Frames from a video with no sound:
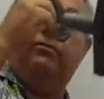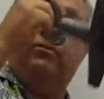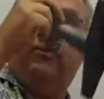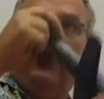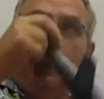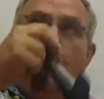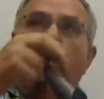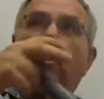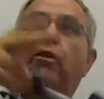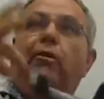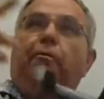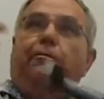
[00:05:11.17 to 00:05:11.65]

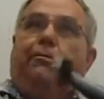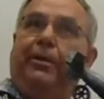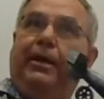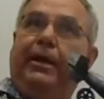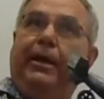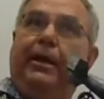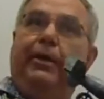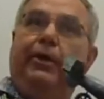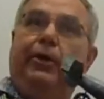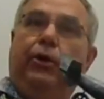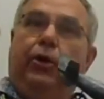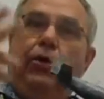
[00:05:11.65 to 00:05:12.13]
what we call a
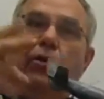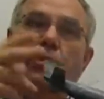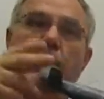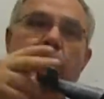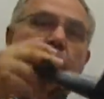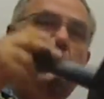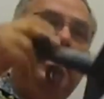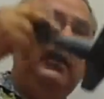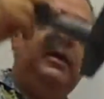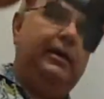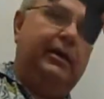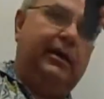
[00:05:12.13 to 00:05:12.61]

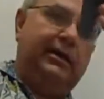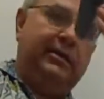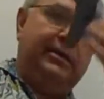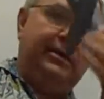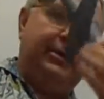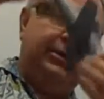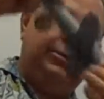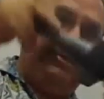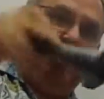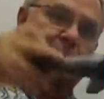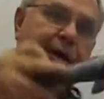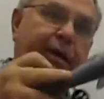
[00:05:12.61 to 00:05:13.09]
PIO. Gets
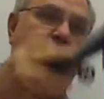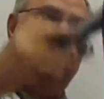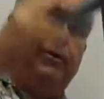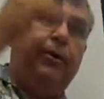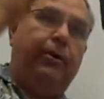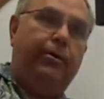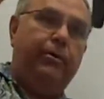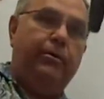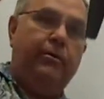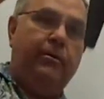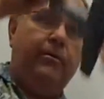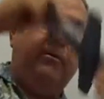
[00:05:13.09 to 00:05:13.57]
in his
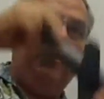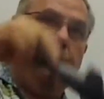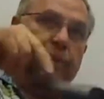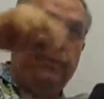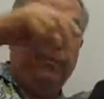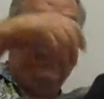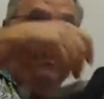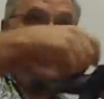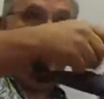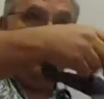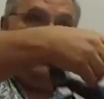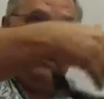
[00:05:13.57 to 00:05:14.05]
PIO,
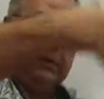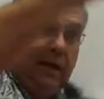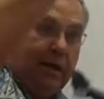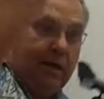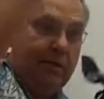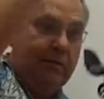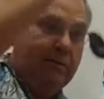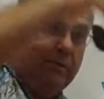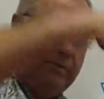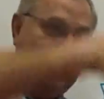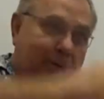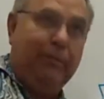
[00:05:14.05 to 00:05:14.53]
bails
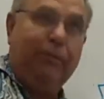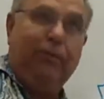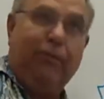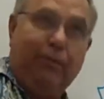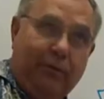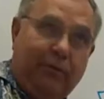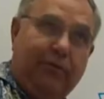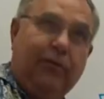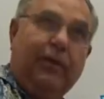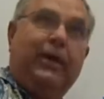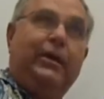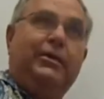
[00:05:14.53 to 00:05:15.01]
out right
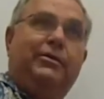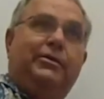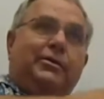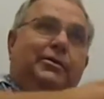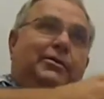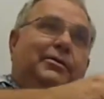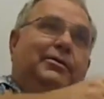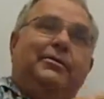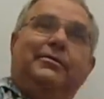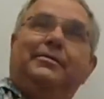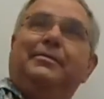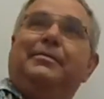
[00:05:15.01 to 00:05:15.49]
before it crashes.
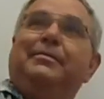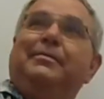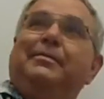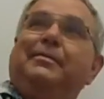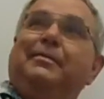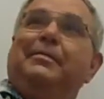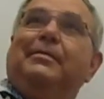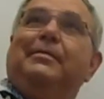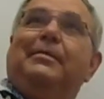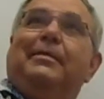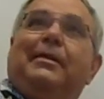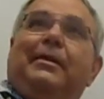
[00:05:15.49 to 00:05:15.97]

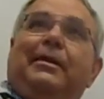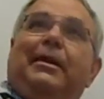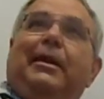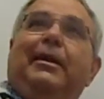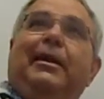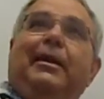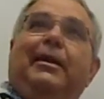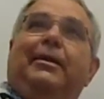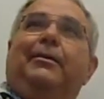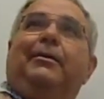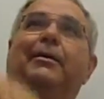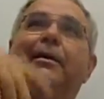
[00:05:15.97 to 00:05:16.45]
And then
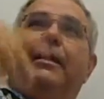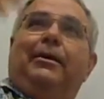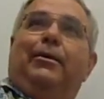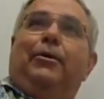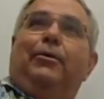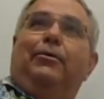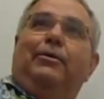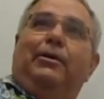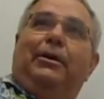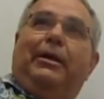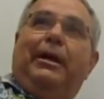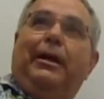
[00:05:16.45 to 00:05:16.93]
they
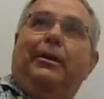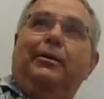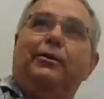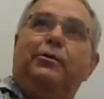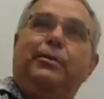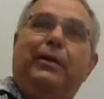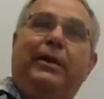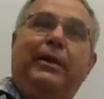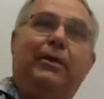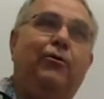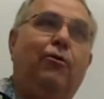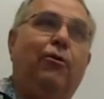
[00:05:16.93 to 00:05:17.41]
go to
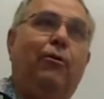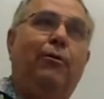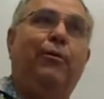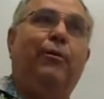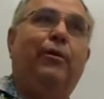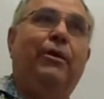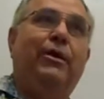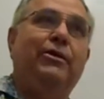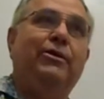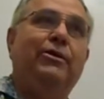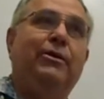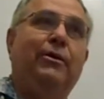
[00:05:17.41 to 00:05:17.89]
Calspan
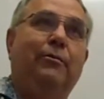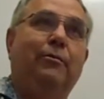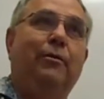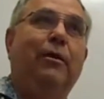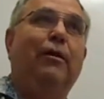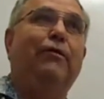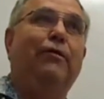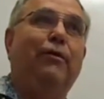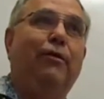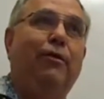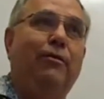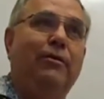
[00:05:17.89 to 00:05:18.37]
Corporation in
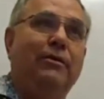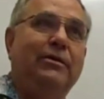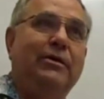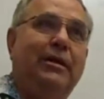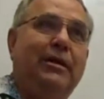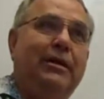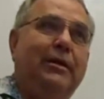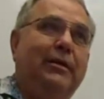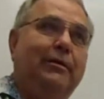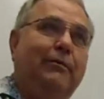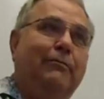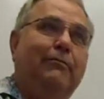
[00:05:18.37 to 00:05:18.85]
Buffalo and
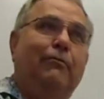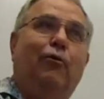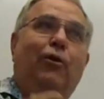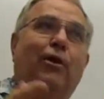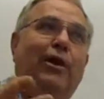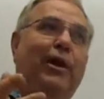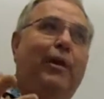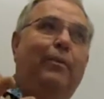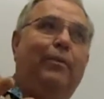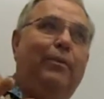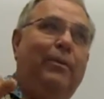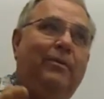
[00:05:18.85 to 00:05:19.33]
say, what
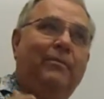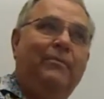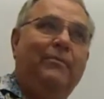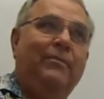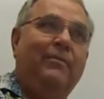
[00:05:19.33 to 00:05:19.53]
happened?